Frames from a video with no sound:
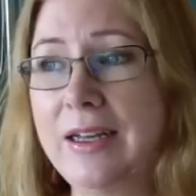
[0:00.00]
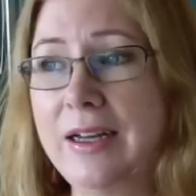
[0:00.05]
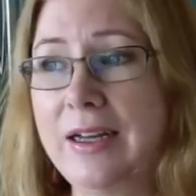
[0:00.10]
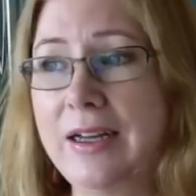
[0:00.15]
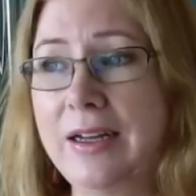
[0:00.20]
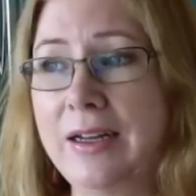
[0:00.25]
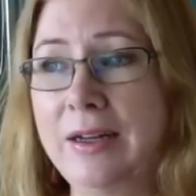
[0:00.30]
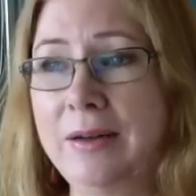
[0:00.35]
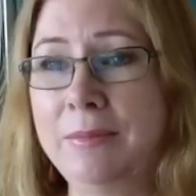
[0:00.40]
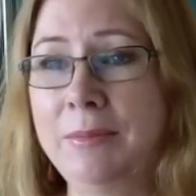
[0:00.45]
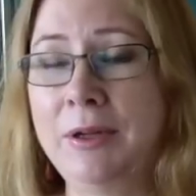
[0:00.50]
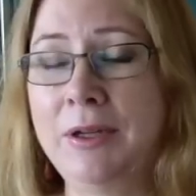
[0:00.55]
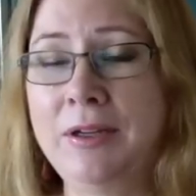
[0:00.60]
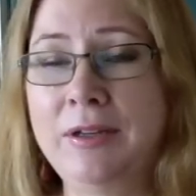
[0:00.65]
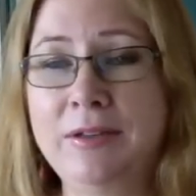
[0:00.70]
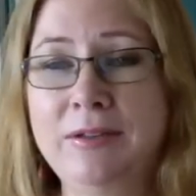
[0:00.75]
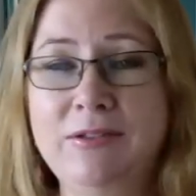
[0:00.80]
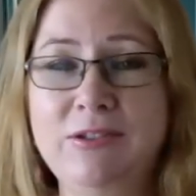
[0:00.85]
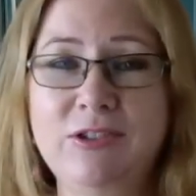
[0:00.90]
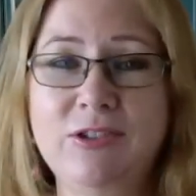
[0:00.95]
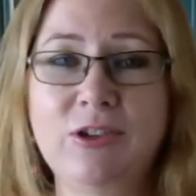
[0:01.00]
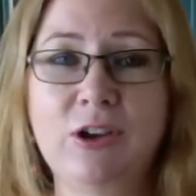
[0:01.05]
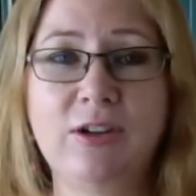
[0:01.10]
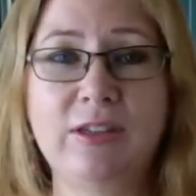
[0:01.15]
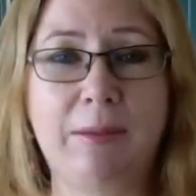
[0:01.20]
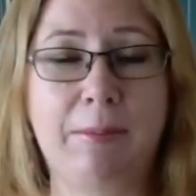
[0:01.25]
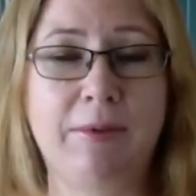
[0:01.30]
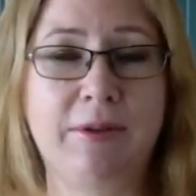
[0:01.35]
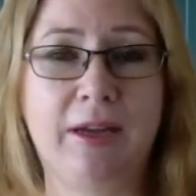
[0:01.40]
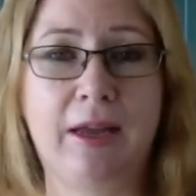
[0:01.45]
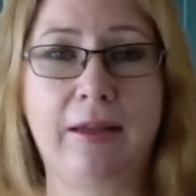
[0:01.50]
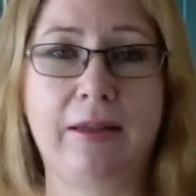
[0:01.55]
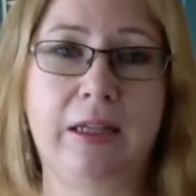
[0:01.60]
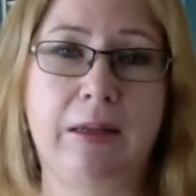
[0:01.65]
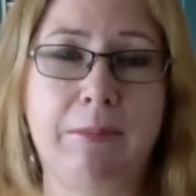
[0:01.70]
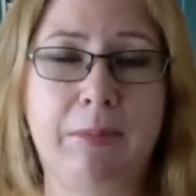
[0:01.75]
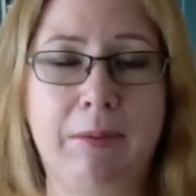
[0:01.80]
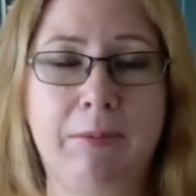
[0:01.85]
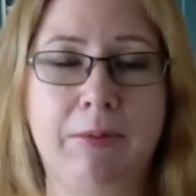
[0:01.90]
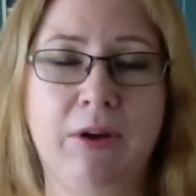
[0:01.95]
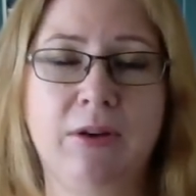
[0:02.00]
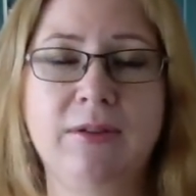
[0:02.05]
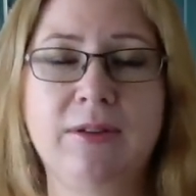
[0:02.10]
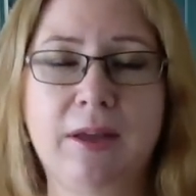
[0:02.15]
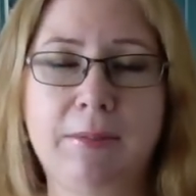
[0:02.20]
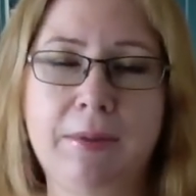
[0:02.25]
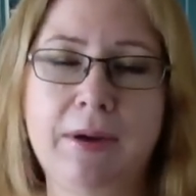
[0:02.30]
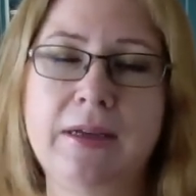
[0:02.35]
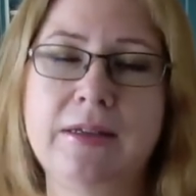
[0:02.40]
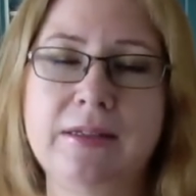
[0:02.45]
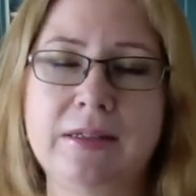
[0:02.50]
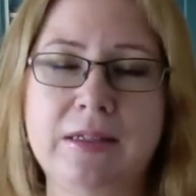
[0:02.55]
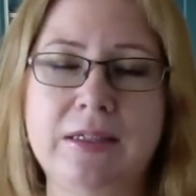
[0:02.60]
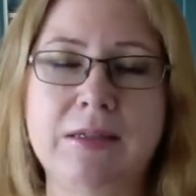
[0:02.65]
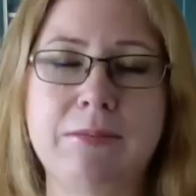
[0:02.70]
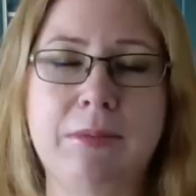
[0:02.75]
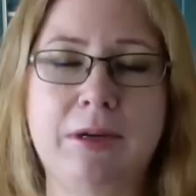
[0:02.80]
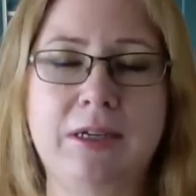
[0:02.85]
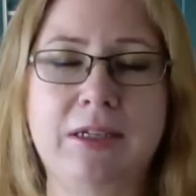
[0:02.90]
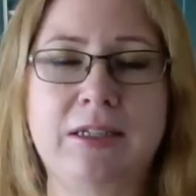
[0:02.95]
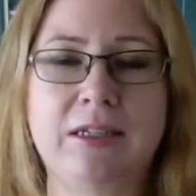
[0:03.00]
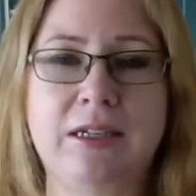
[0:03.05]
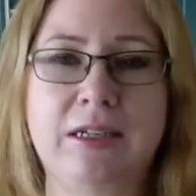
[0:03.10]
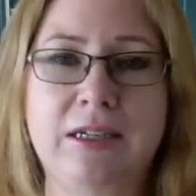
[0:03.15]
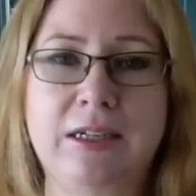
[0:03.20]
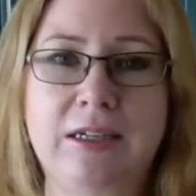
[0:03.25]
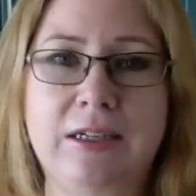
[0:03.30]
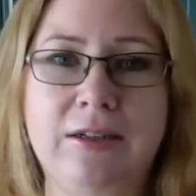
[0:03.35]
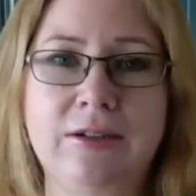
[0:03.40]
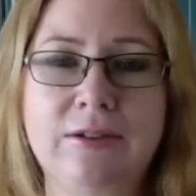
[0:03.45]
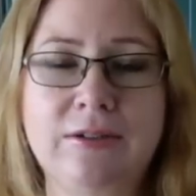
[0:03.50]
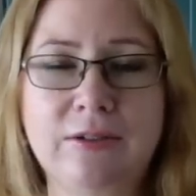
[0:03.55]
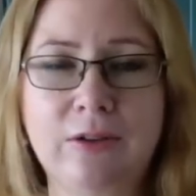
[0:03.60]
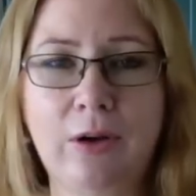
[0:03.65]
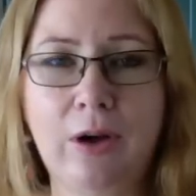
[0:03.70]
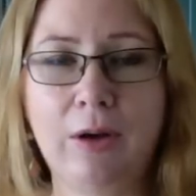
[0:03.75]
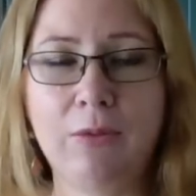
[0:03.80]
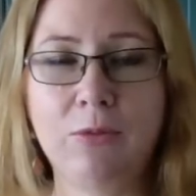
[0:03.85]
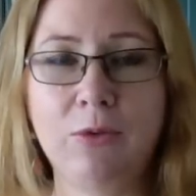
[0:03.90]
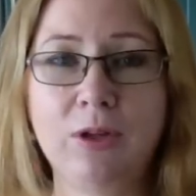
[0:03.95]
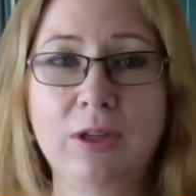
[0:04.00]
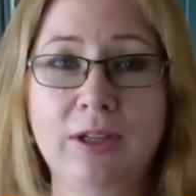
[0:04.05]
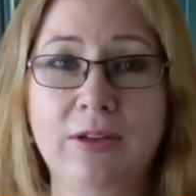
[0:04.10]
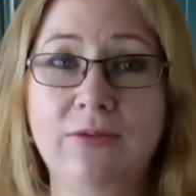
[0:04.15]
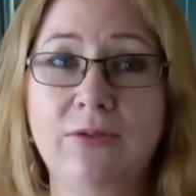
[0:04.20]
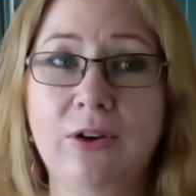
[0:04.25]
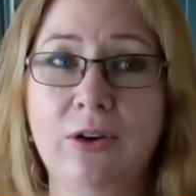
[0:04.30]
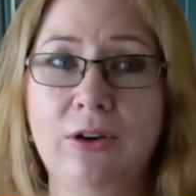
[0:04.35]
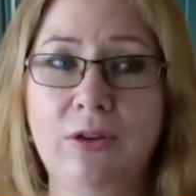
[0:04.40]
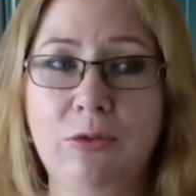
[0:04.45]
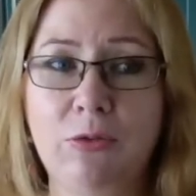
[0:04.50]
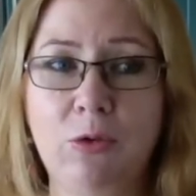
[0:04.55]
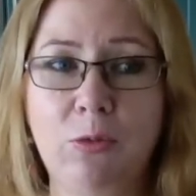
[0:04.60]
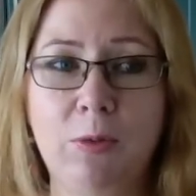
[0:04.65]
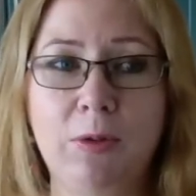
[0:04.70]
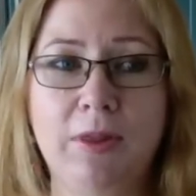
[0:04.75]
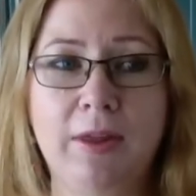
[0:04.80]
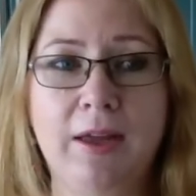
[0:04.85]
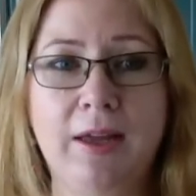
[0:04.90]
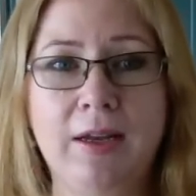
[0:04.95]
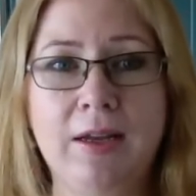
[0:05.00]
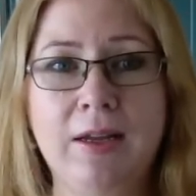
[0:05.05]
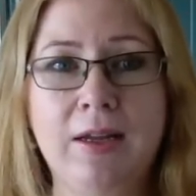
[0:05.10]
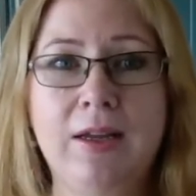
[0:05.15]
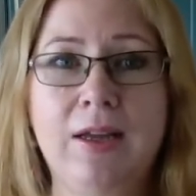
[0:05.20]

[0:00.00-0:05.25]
It goes up and down a little bit, but I'd say basically it's a maintain. So I'm really very thrilled with that.